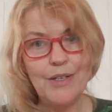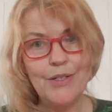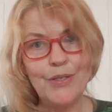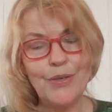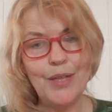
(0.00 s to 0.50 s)

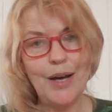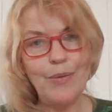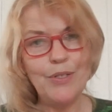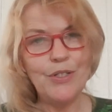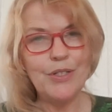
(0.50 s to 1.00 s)
So that
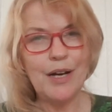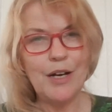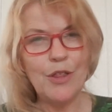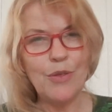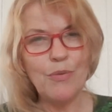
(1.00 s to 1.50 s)
was just
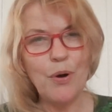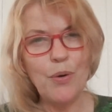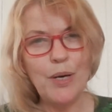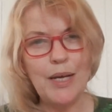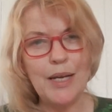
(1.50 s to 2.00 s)
kind of
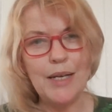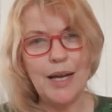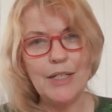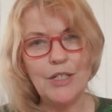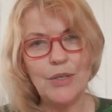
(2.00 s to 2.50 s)
thrown in
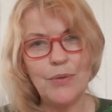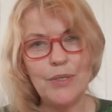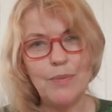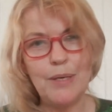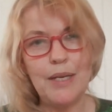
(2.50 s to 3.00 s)
as she
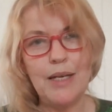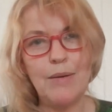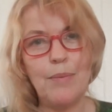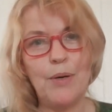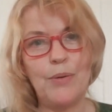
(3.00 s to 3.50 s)
was speaking
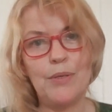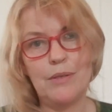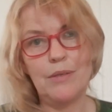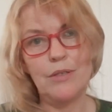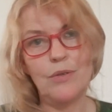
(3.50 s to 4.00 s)
about
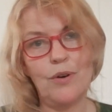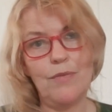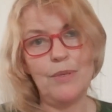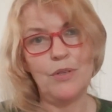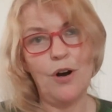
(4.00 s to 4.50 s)
the story
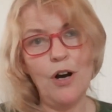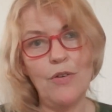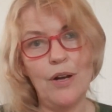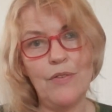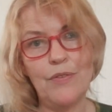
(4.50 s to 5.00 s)
of Mr.
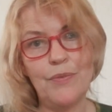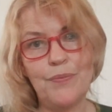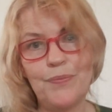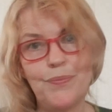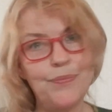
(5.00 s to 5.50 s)
Hargrave.
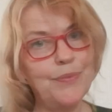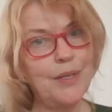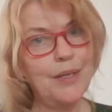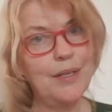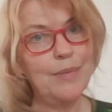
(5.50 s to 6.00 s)

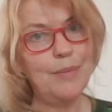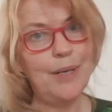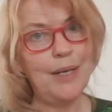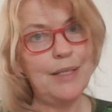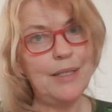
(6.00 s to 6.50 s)

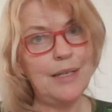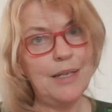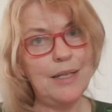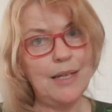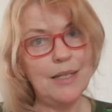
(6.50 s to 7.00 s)
But
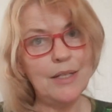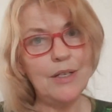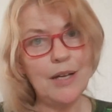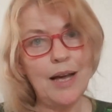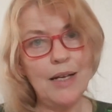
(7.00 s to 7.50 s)
that's
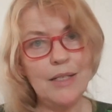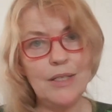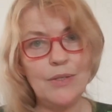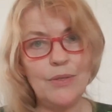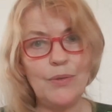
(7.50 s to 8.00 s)
going to add
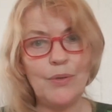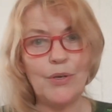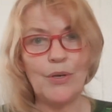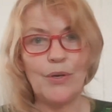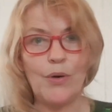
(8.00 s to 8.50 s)
to
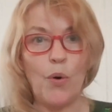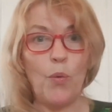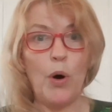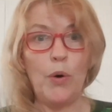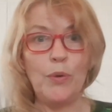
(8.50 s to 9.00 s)
her
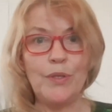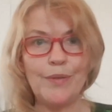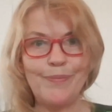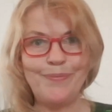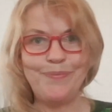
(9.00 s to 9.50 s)
woes.